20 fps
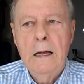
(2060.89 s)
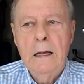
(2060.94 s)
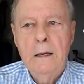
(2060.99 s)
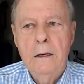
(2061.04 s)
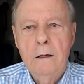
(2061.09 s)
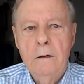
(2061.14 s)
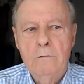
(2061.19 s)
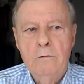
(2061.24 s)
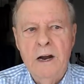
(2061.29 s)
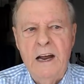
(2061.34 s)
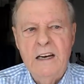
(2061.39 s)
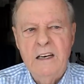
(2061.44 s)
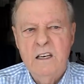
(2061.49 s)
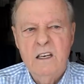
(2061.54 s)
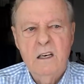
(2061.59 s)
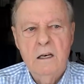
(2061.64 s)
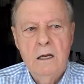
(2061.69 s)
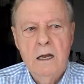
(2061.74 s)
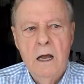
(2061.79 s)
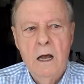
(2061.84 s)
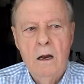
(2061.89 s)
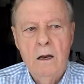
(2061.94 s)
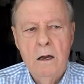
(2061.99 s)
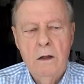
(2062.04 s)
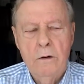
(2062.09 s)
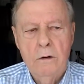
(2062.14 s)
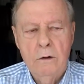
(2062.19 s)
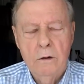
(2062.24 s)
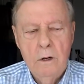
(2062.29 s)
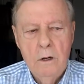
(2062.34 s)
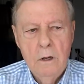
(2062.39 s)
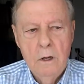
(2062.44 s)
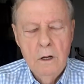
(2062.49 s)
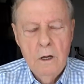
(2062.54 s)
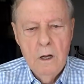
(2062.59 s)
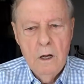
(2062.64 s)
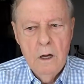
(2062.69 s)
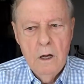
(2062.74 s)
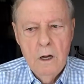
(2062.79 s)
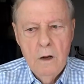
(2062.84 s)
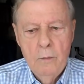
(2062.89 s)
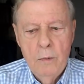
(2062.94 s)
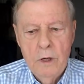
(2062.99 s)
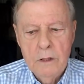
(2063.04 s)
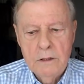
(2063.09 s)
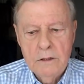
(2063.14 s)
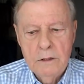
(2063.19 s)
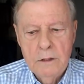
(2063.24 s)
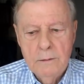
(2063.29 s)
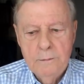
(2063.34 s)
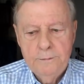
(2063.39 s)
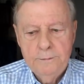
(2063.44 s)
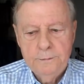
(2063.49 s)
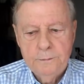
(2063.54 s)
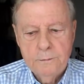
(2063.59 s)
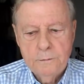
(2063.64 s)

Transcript: And uh, rank didn't count either. But um,